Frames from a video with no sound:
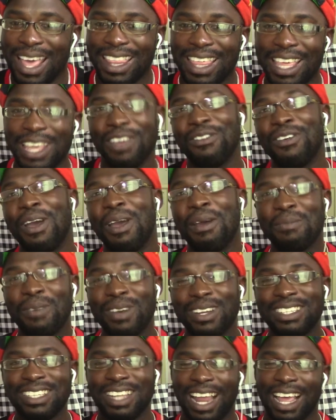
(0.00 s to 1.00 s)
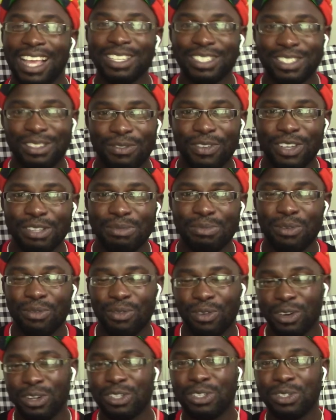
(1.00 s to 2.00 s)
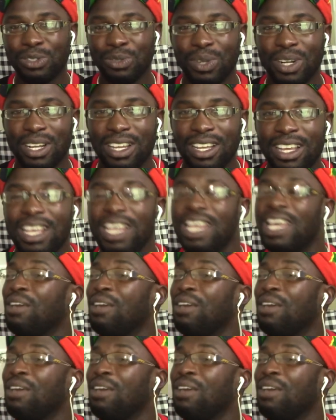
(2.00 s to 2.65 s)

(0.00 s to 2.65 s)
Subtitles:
Thank you very much. Like us on Facebook, follow us on Twitter.